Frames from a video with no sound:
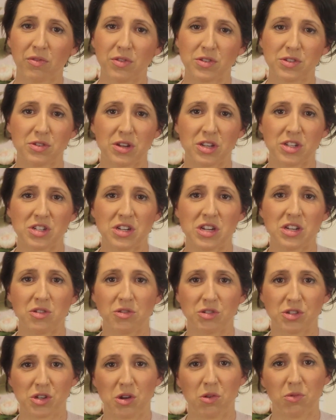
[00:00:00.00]
of restriction in
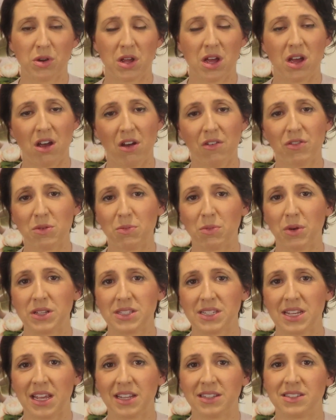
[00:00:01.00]
your shoulder after
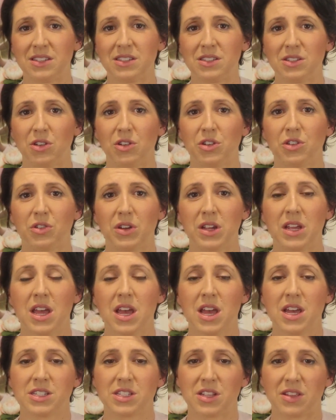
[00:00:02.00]
breast cancer surgery
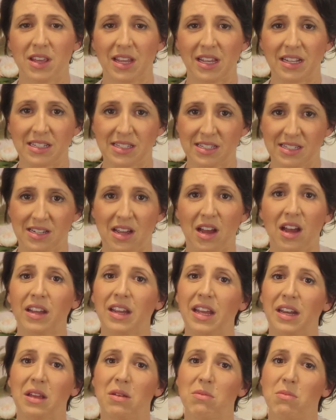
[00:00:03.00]
so they can
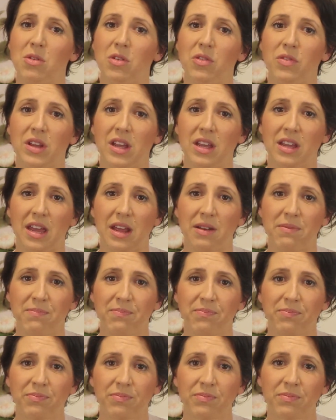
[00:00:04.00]
start getting it moving again.